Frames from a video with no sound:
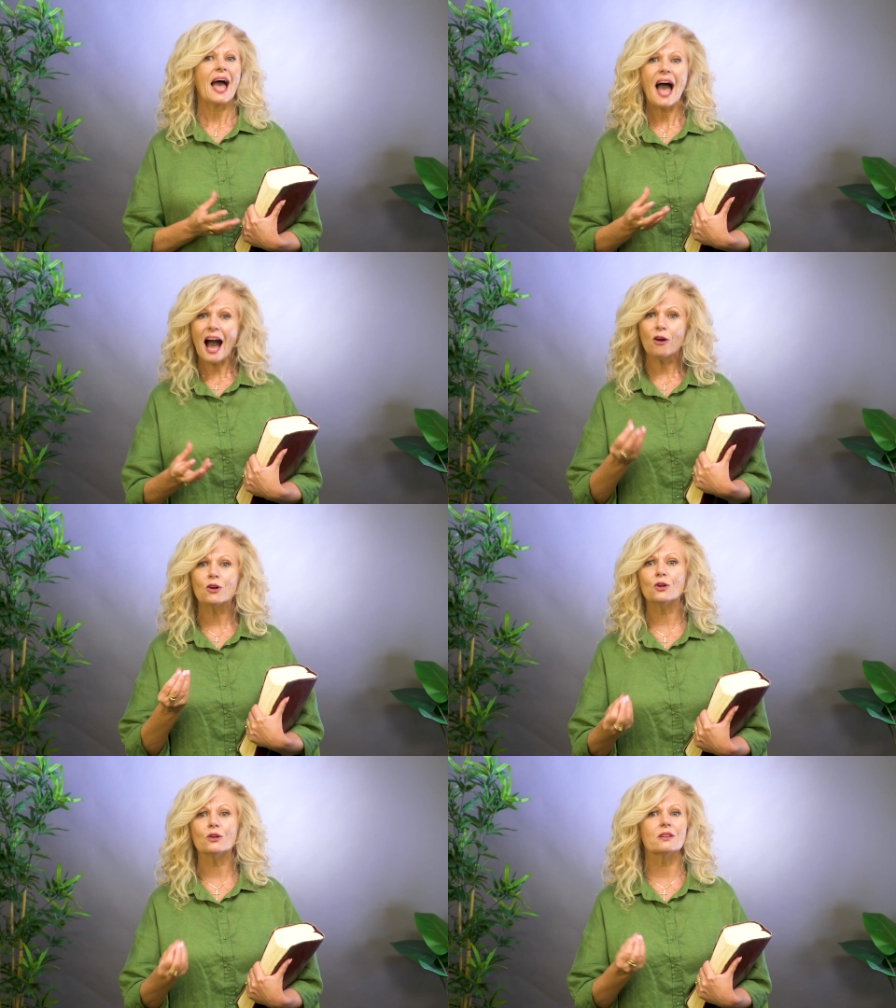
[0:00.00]
How
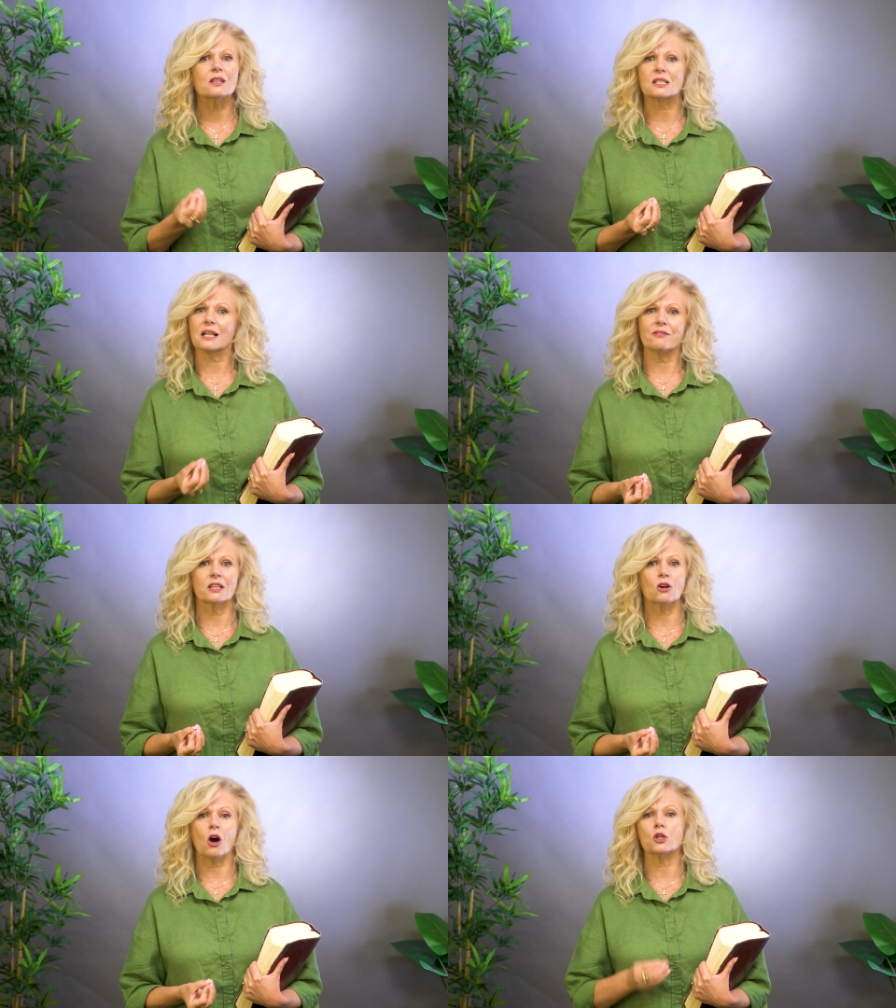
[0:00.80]
could this
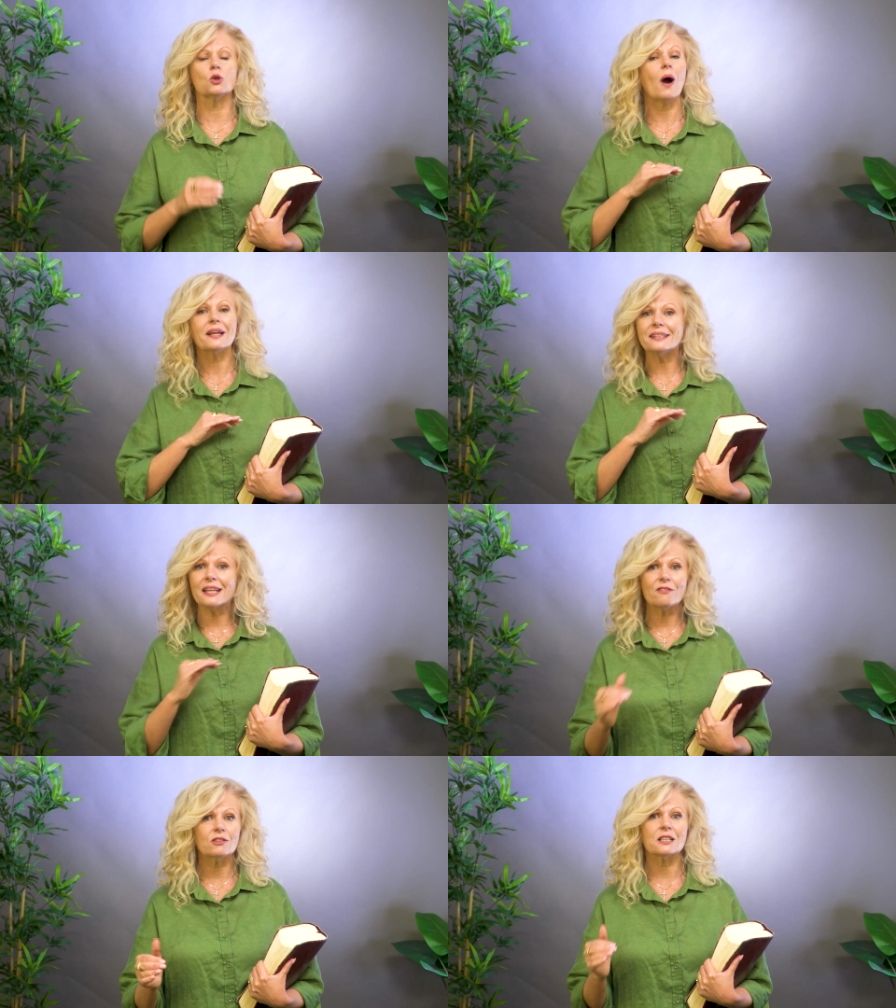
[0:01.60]
loving God, who I'd
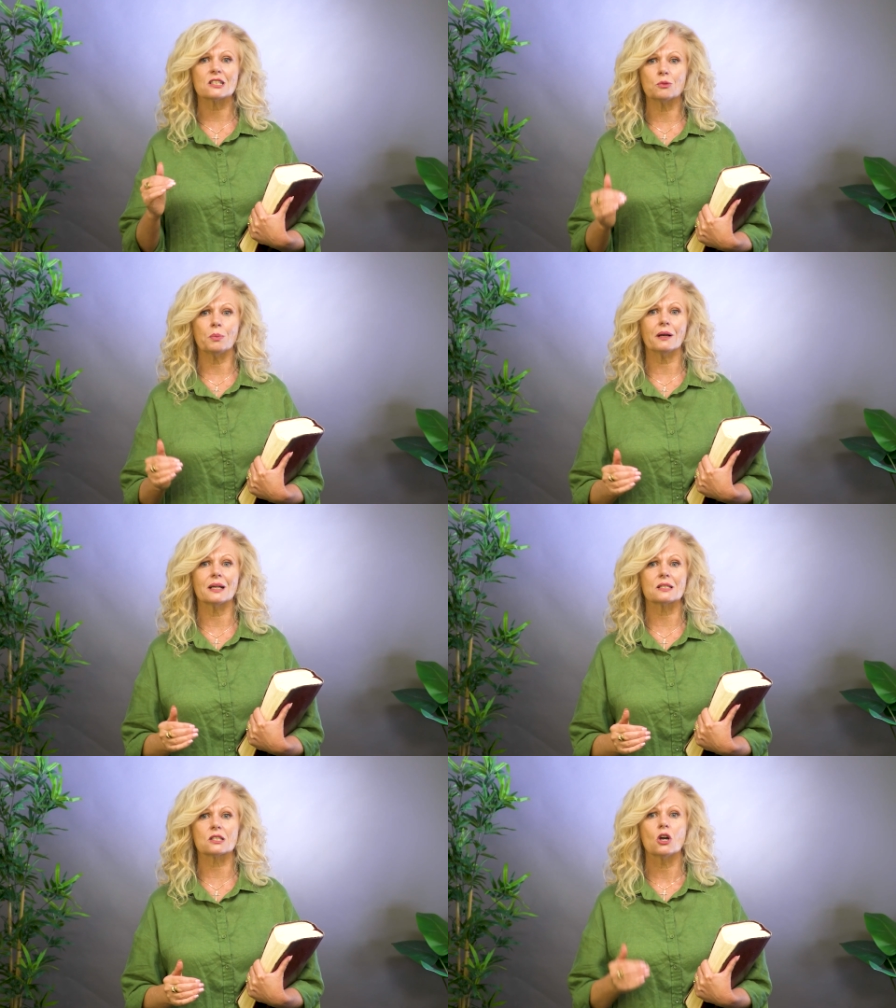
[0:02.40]
never
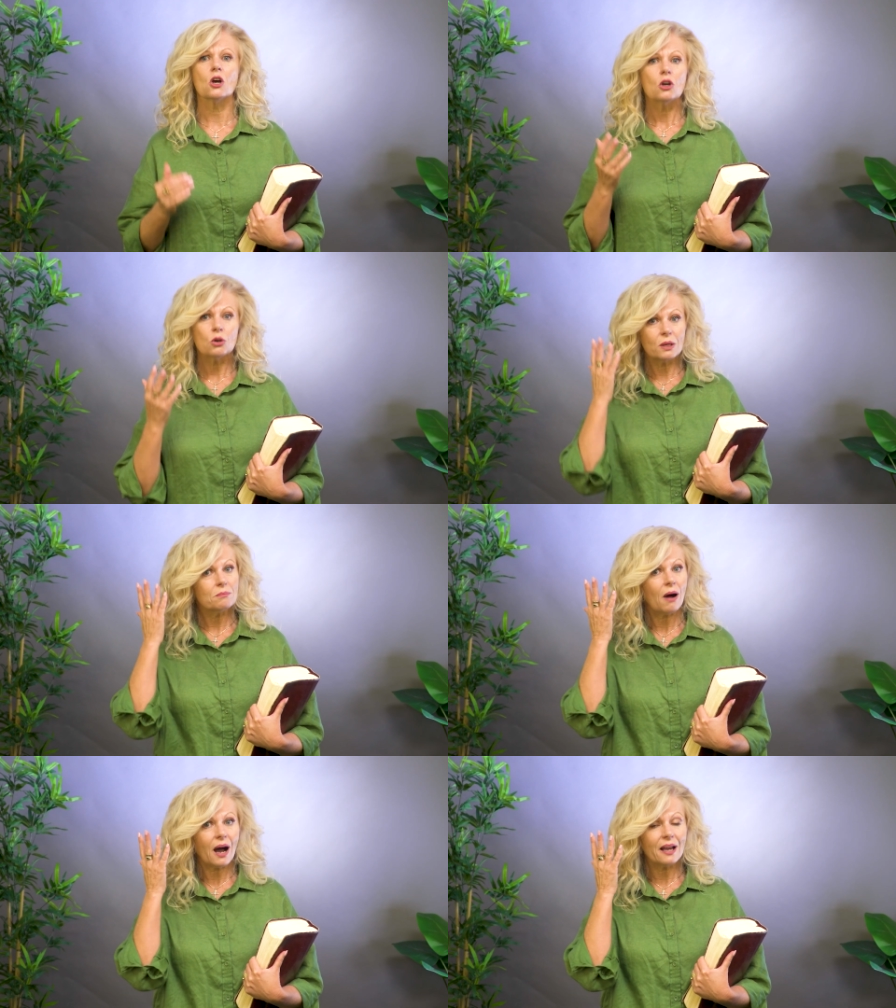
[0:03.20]
experienced, who
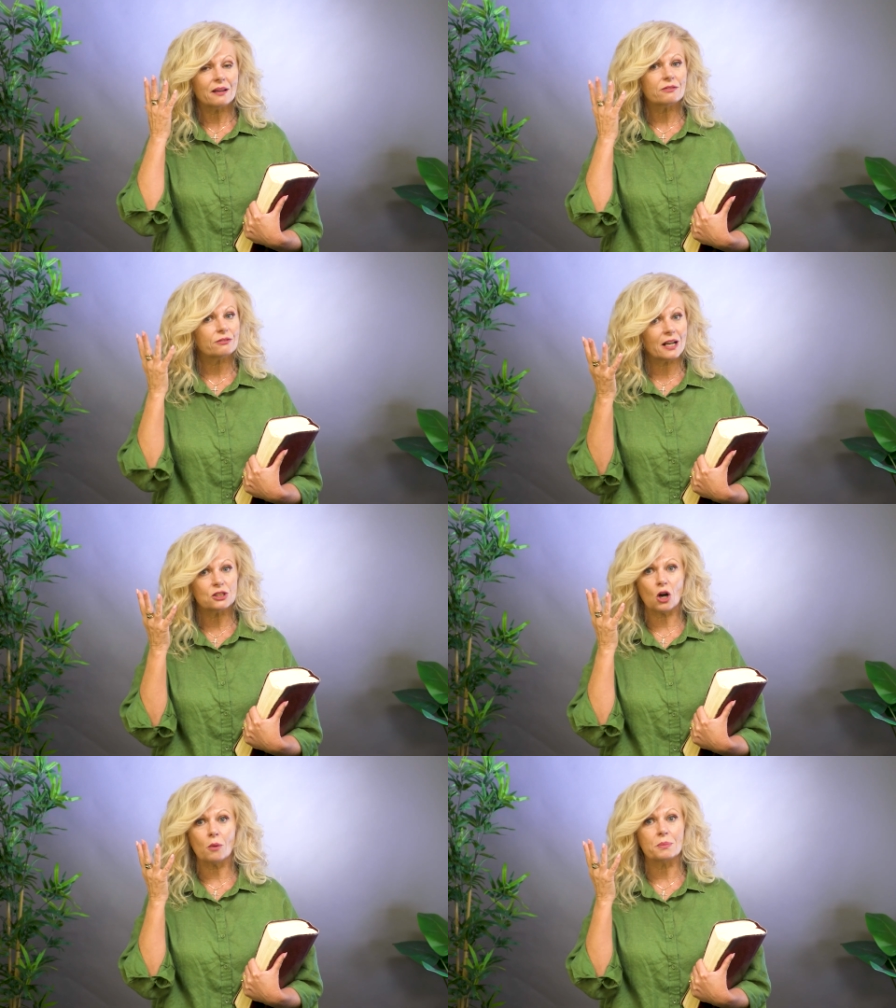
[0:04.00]
in my fragile